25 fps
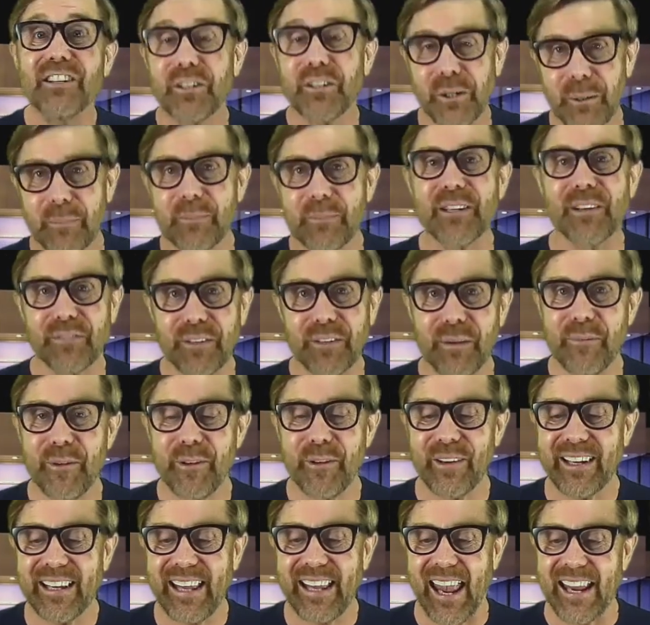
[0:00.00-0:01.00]
in terms of
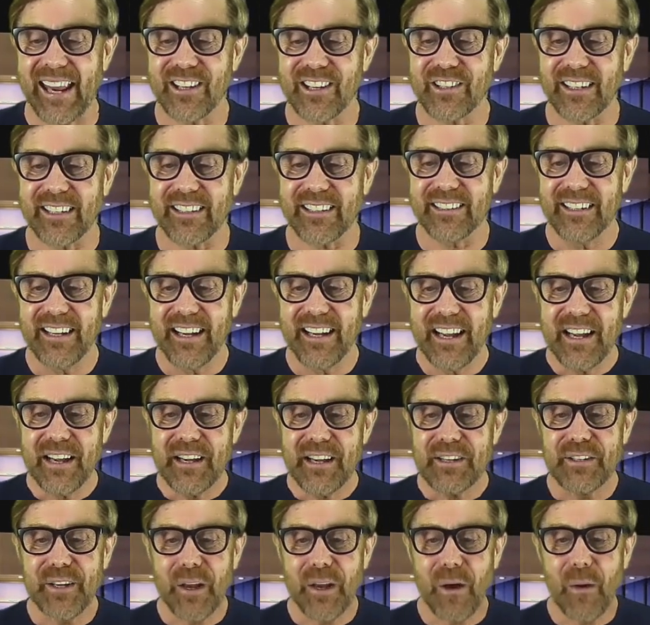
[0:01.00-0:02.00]
communication.
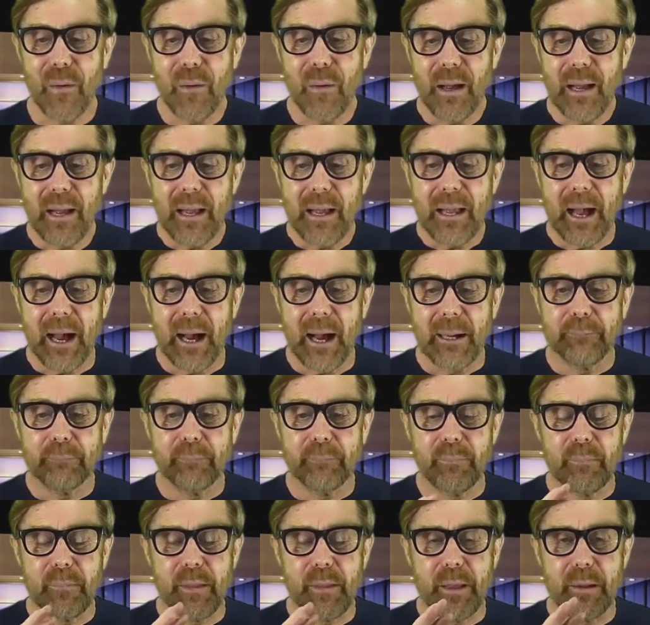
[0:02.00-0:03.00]
So
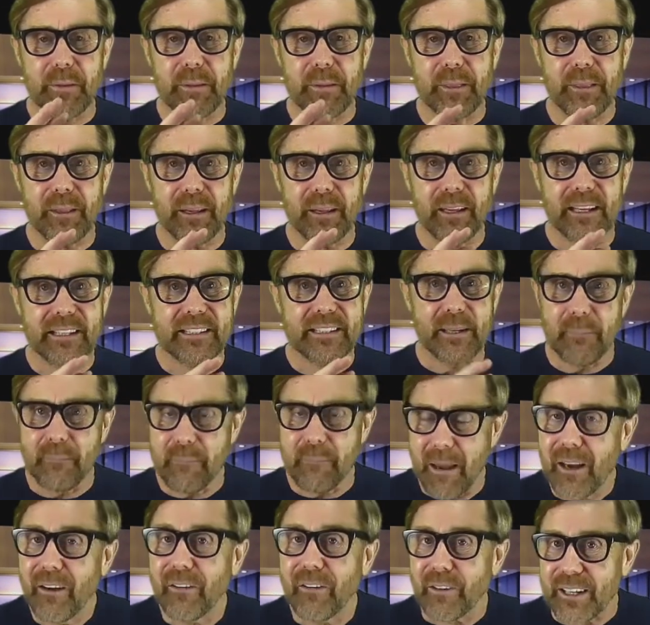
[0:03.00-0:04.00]
it's
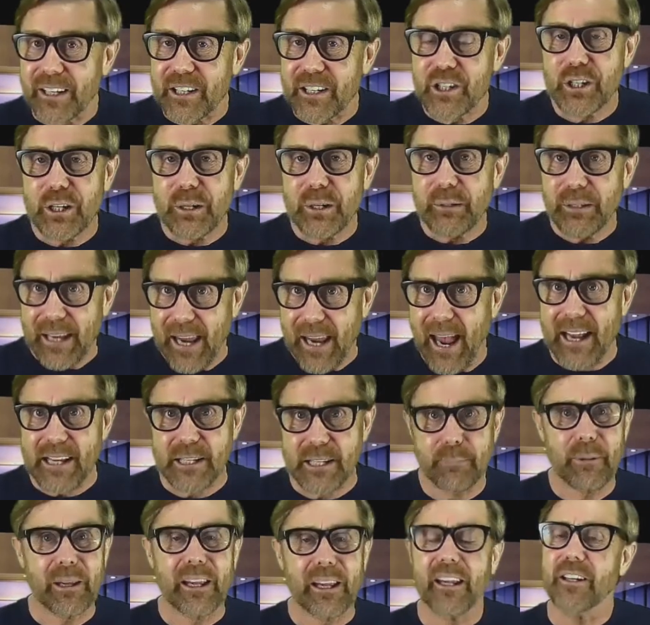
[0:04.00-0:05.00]
a marriage,
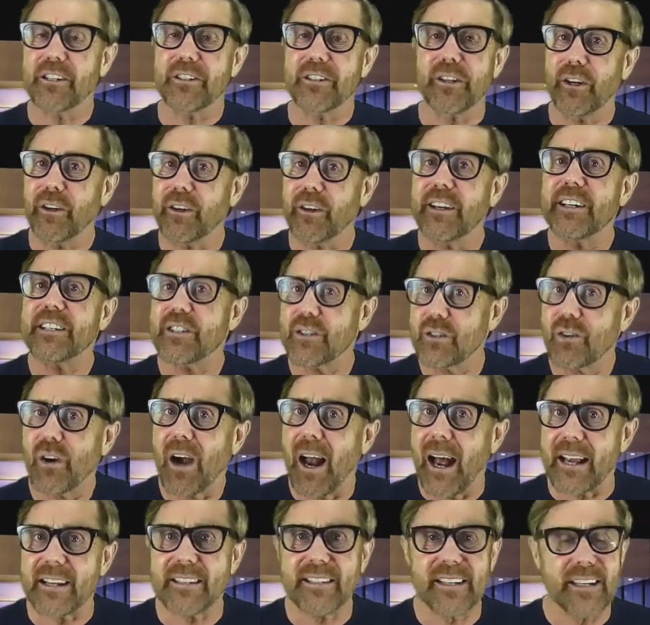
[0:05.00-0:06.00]
yes, because there is
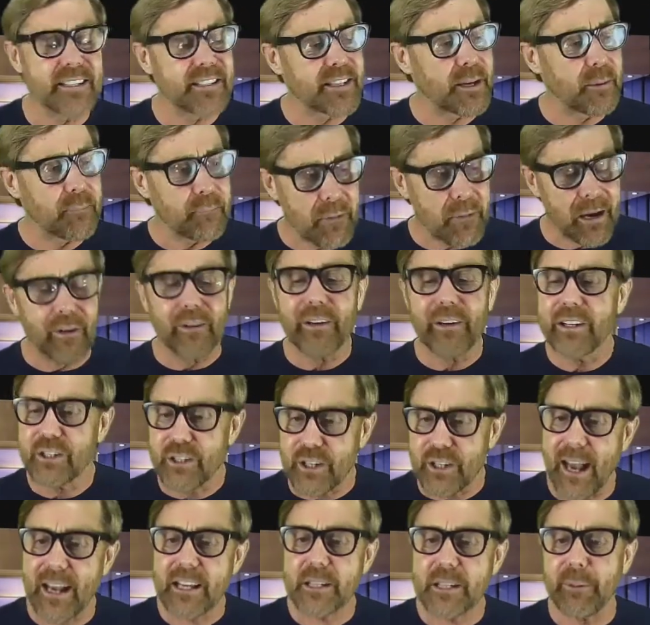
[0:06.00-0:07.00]
trust. It's a
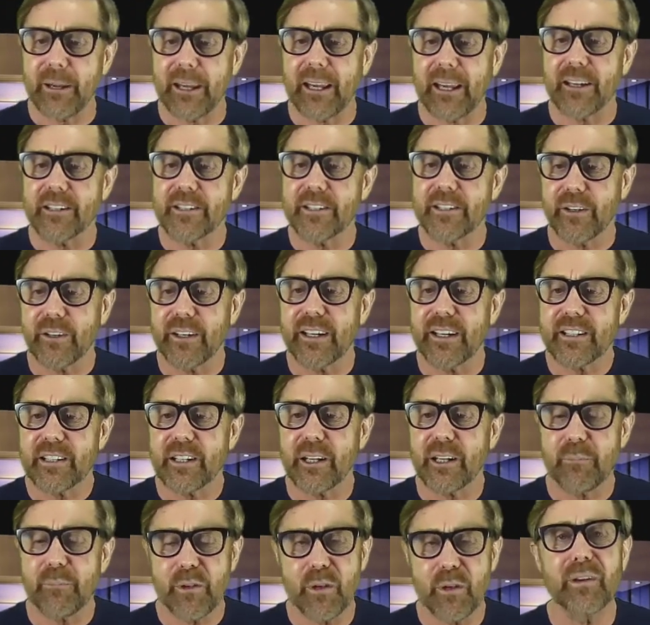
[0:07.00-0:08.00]
marriage, yes, because there
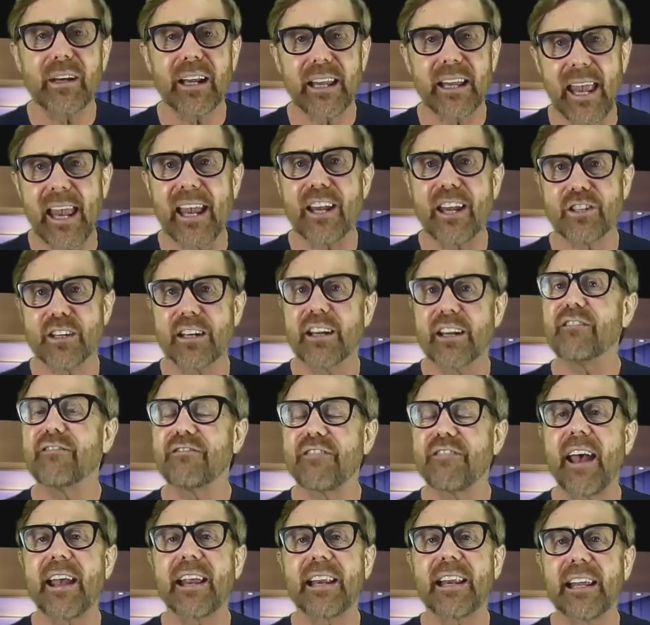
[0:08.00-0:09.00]
is communication.
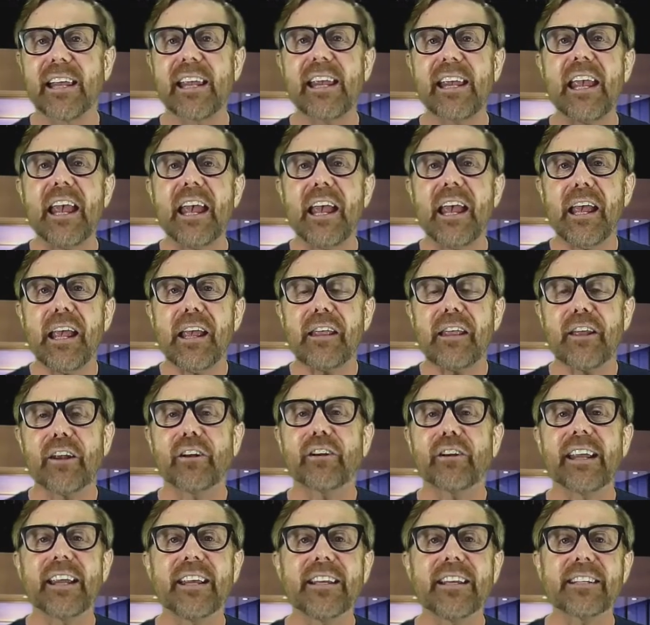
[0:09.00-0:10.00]
And finally,
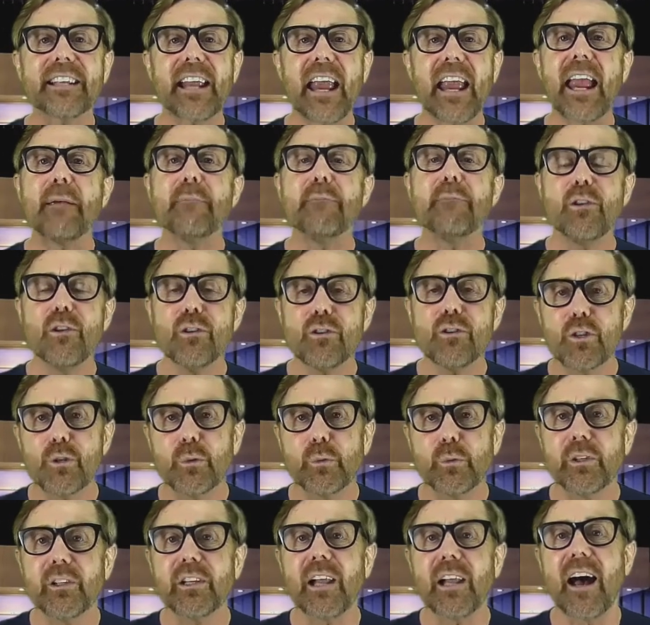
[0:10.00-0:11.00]
there is a
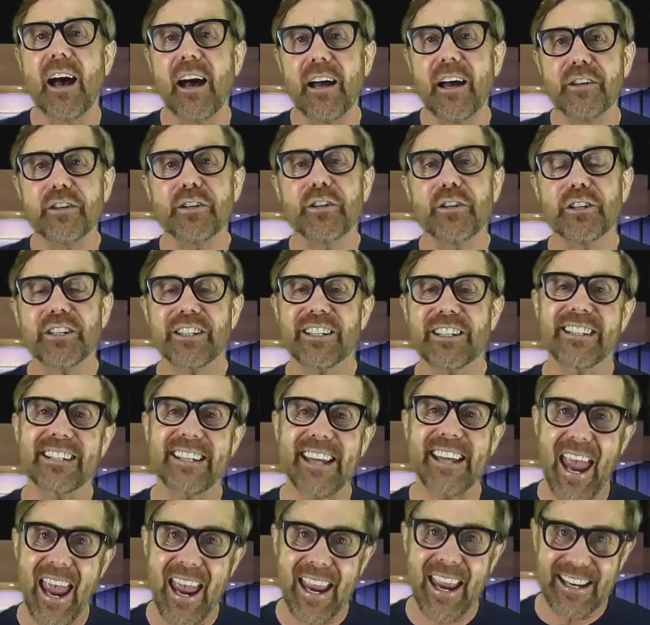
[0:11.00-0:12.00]
mutual
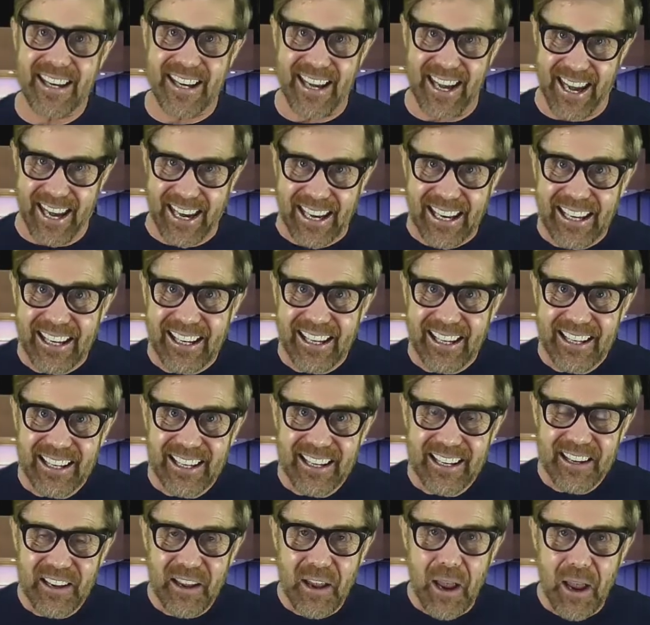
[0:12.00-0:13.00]
understanding
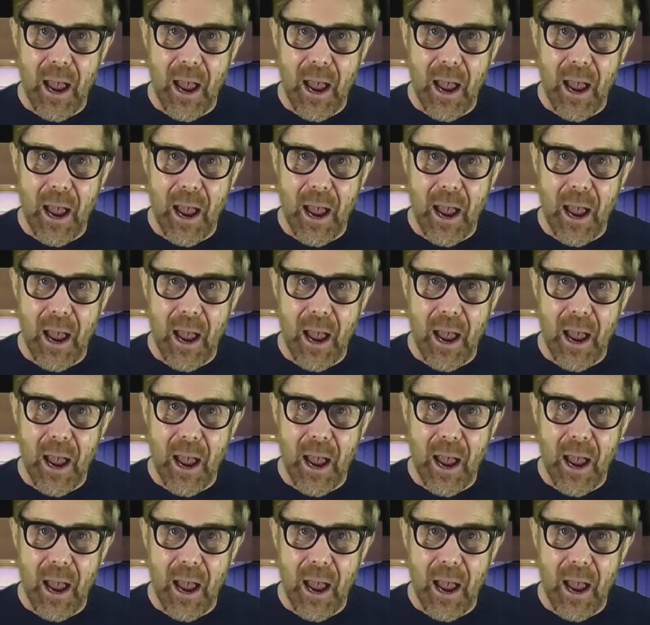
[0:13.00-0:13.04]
